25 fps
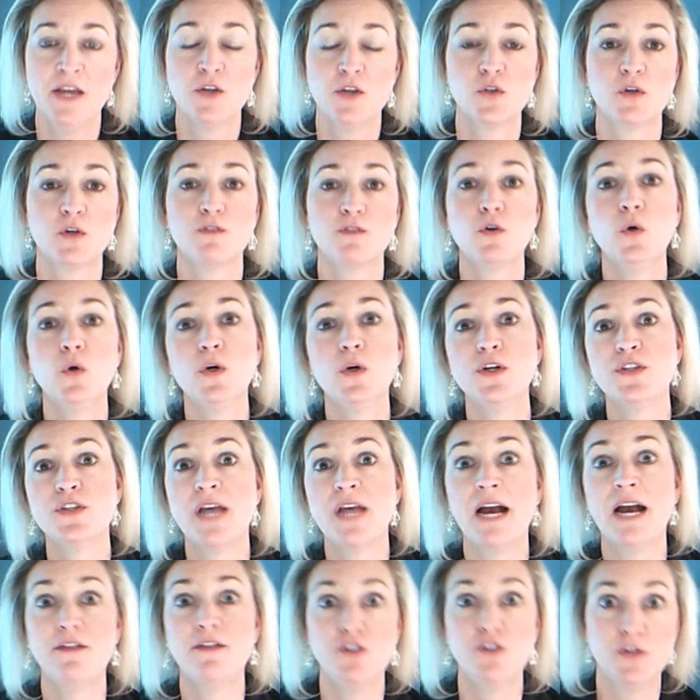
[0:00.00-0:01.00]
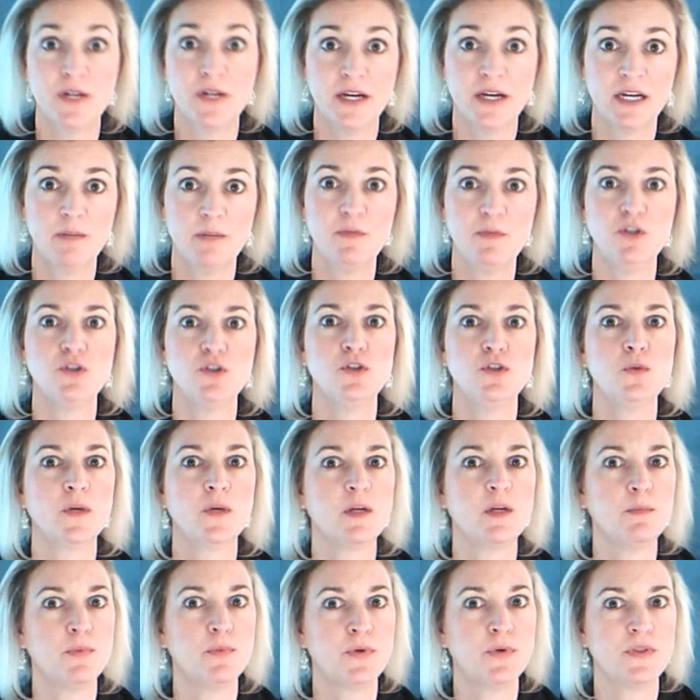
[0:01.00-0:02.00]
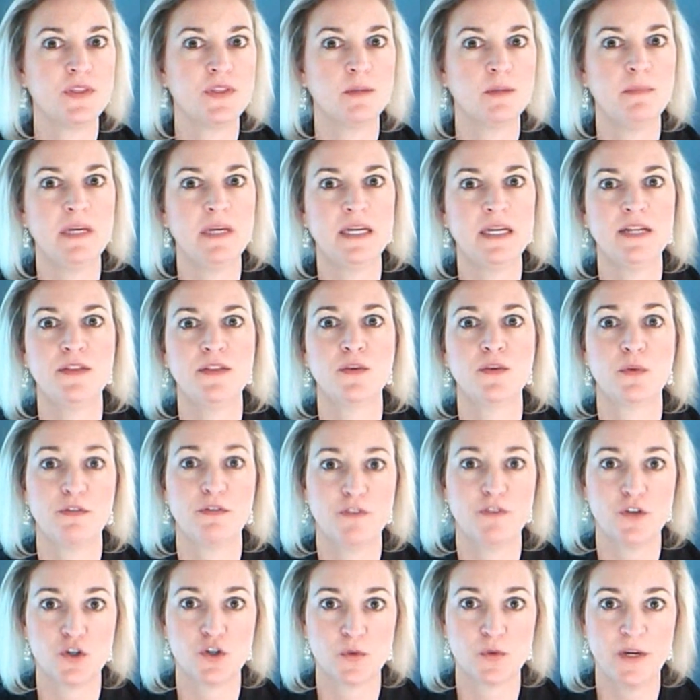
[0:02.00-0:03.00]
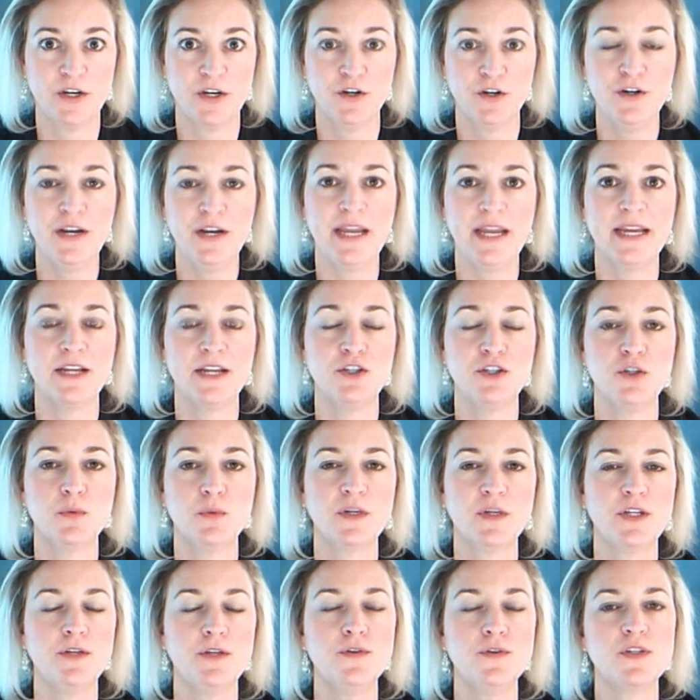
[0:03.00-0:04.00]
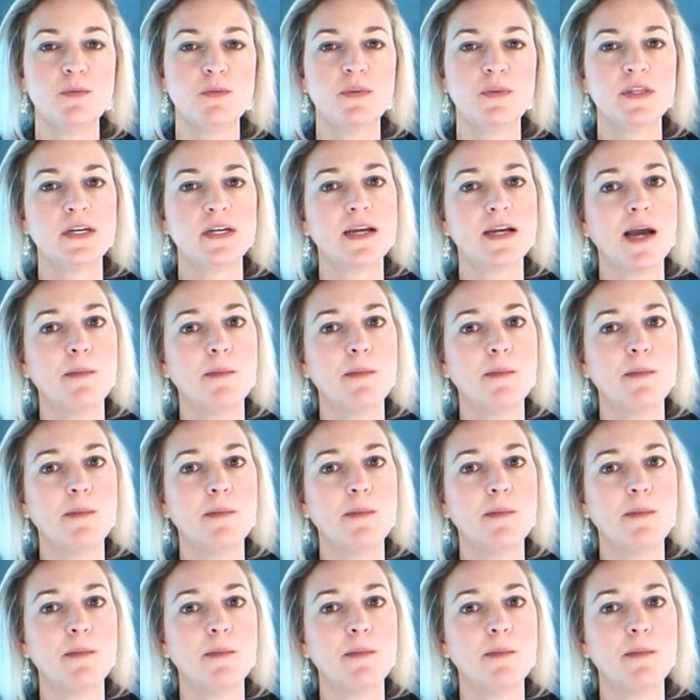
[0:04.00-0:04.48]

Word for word: So of course, after you cut them, you do want to put them in the refrigerator, and you want to use them within a